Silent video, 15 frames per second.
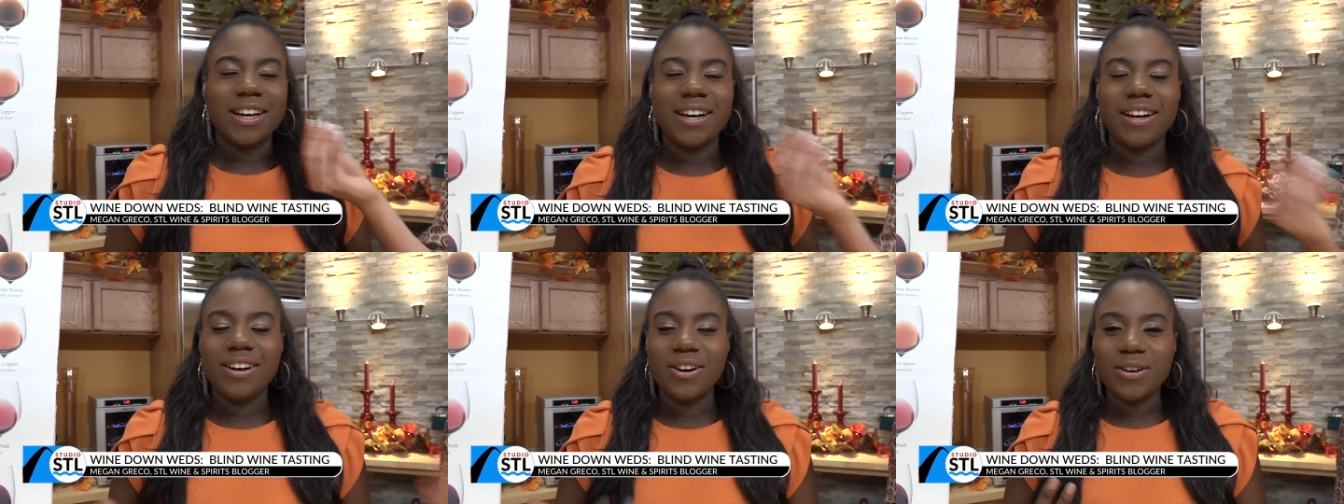
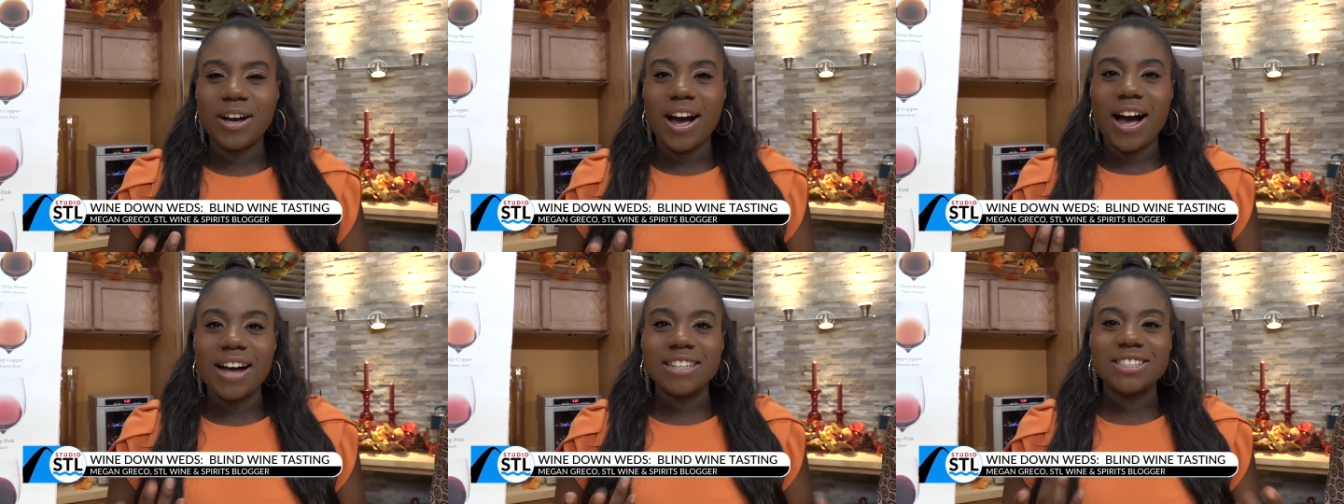Oh
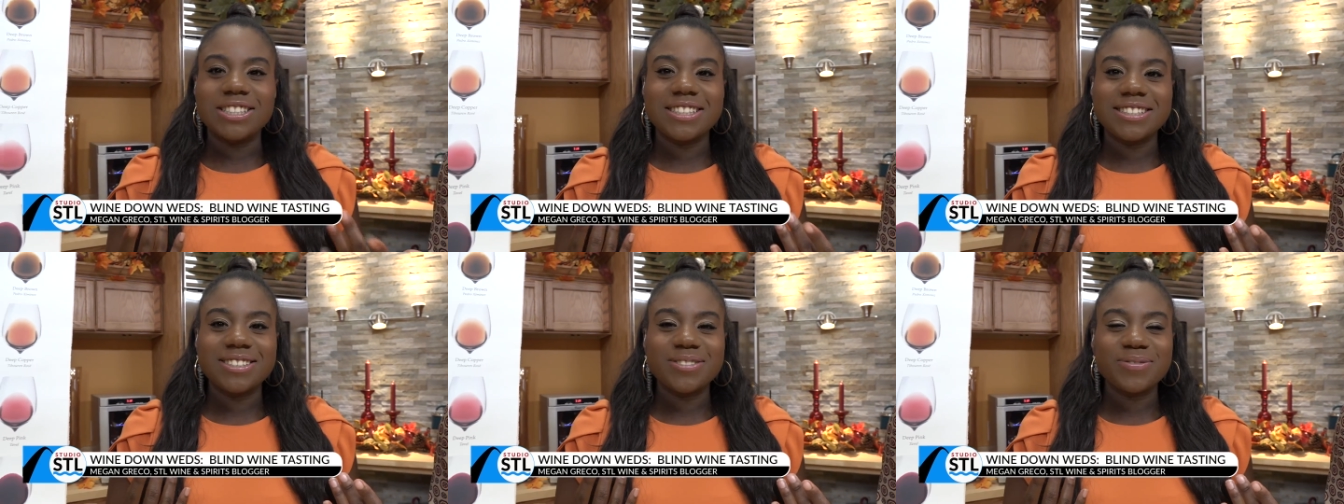
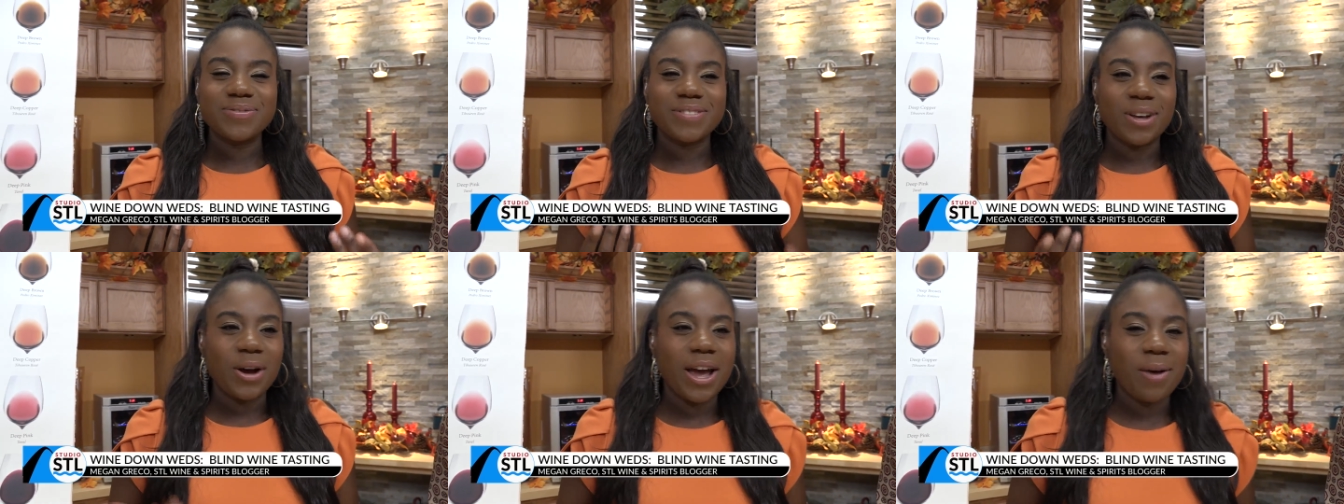gosh.
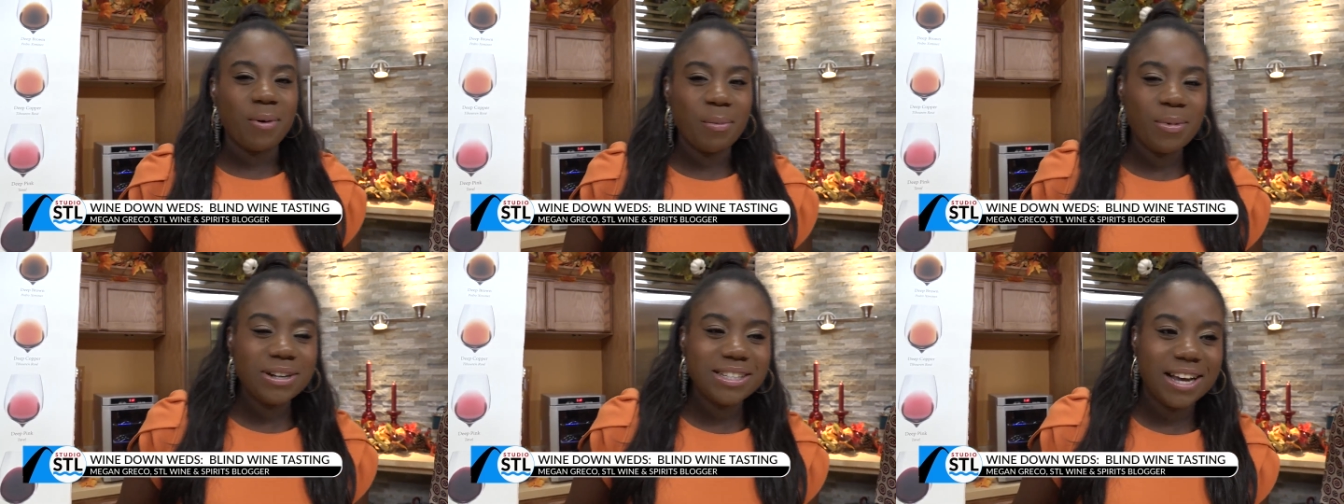Okay,
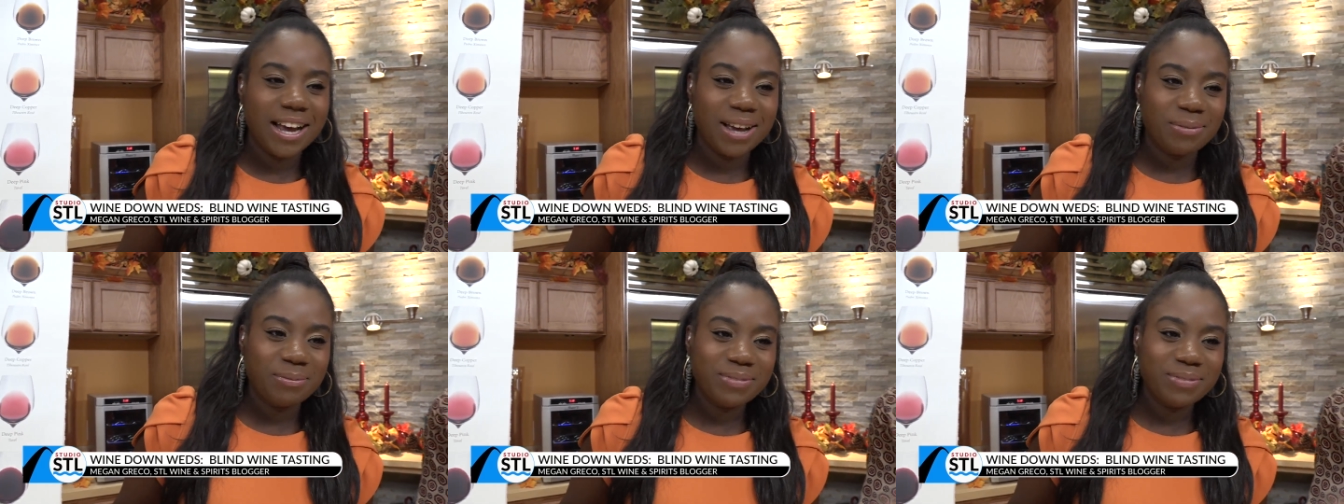one more time.